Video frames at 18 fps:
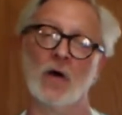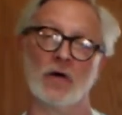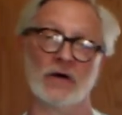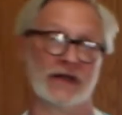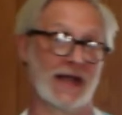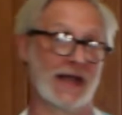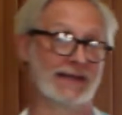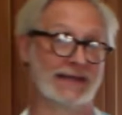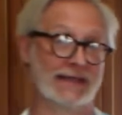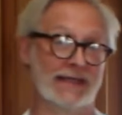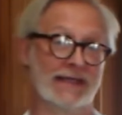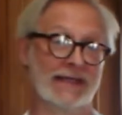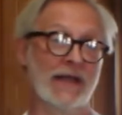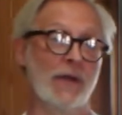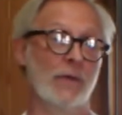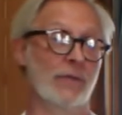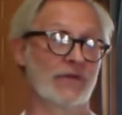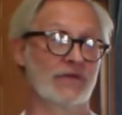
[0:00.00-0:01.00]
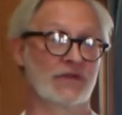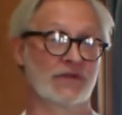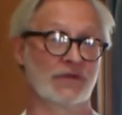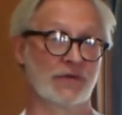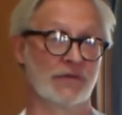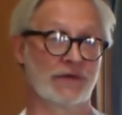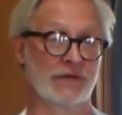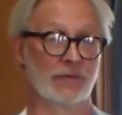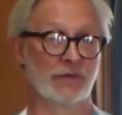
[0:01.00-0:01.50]
Horiatiki, which is a
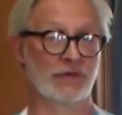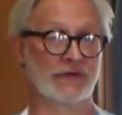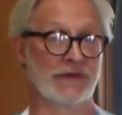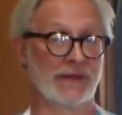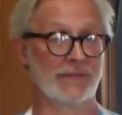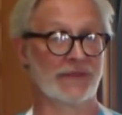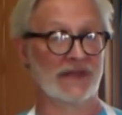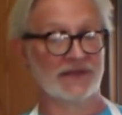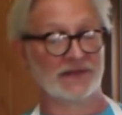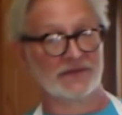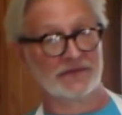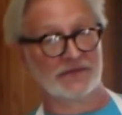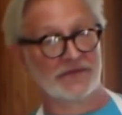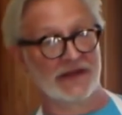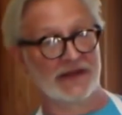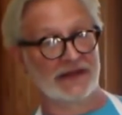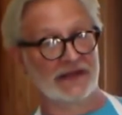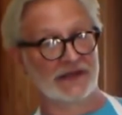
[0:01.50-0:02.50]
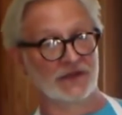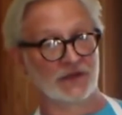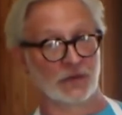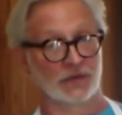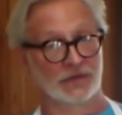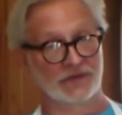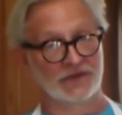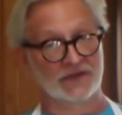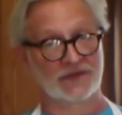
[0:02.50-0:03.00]
Greek word that means village,
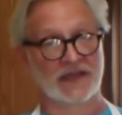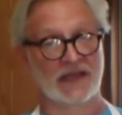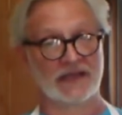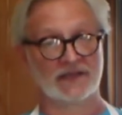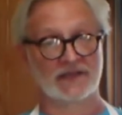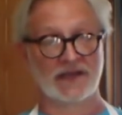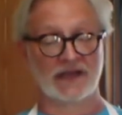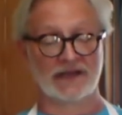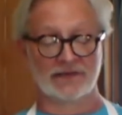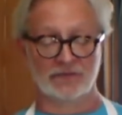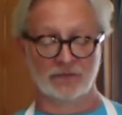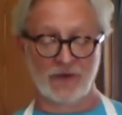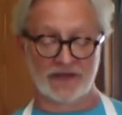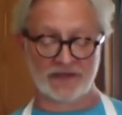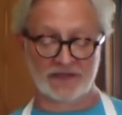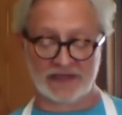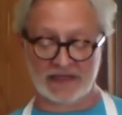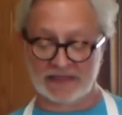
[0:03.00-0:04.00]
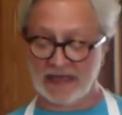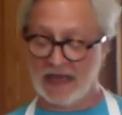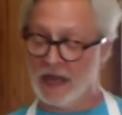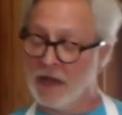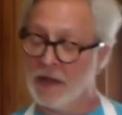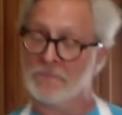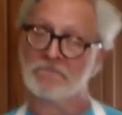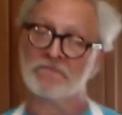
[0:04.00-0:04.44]
or in this case kind of rustic.